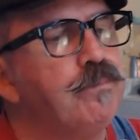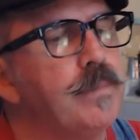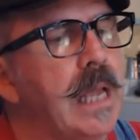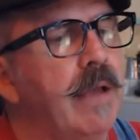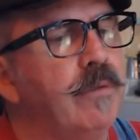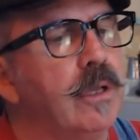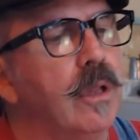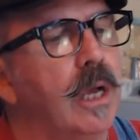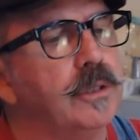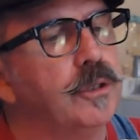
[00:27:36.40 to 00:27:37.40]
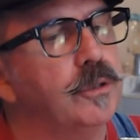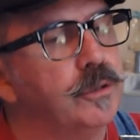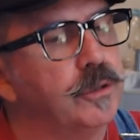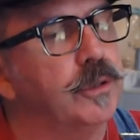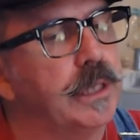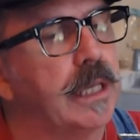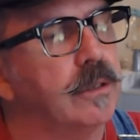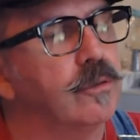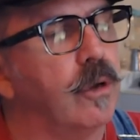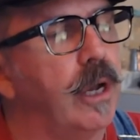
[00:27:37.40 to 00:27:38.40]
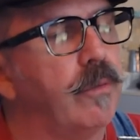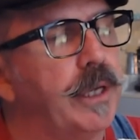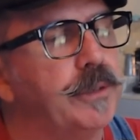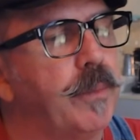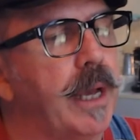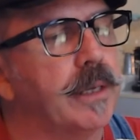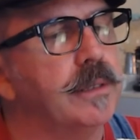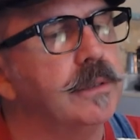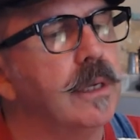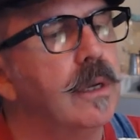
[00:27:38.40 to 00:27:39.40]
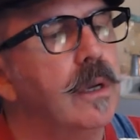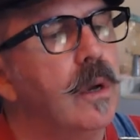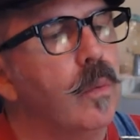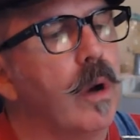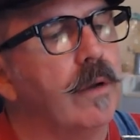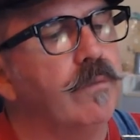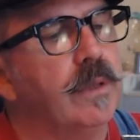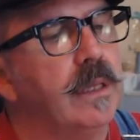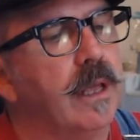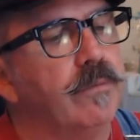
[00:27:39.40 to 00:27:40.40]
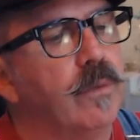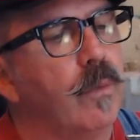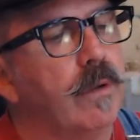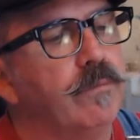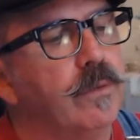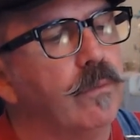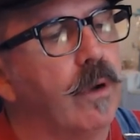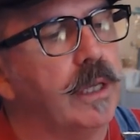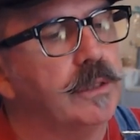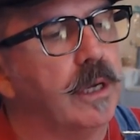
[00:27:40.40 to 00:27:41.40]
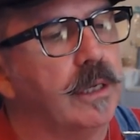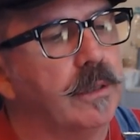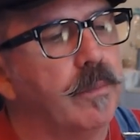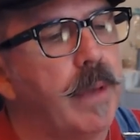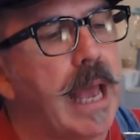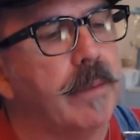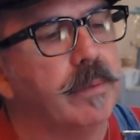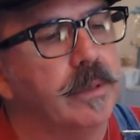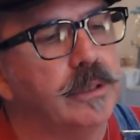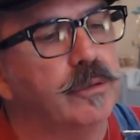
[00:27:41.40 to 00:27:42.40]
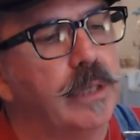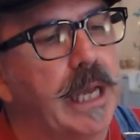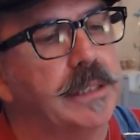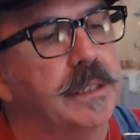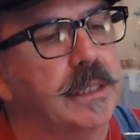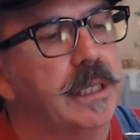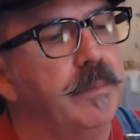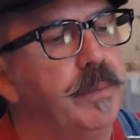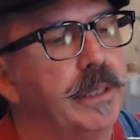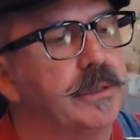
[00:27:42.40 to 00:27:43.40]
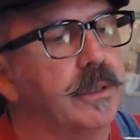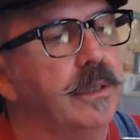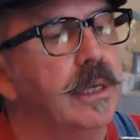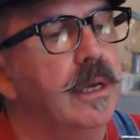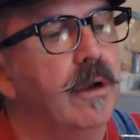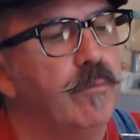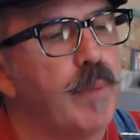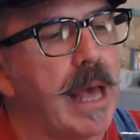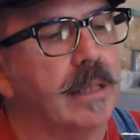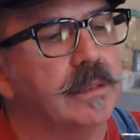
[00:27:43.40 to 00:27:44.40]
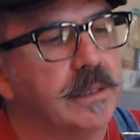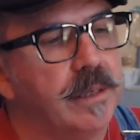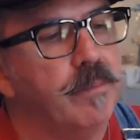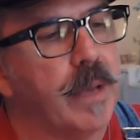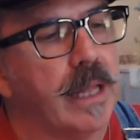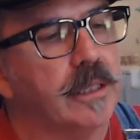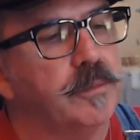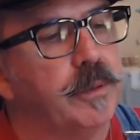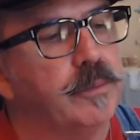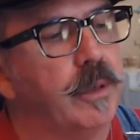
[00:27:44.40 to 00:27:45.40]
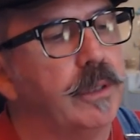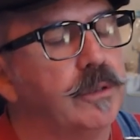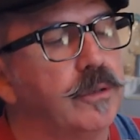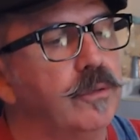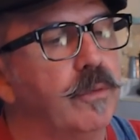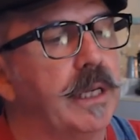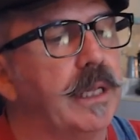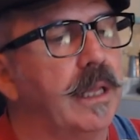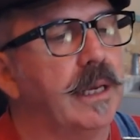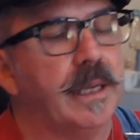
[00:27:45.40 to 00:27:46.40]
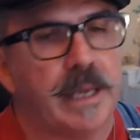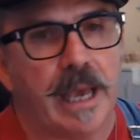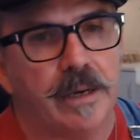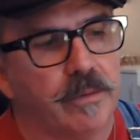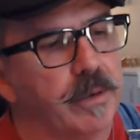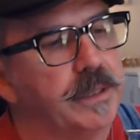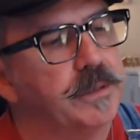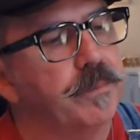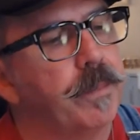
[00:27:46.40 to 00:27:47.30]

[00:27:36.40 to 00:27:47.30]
Have your client choose two colored dry erase markers, one for the left and one for the right side of the map. This creates a clear picture of balance and imbalance between the two regulating categories.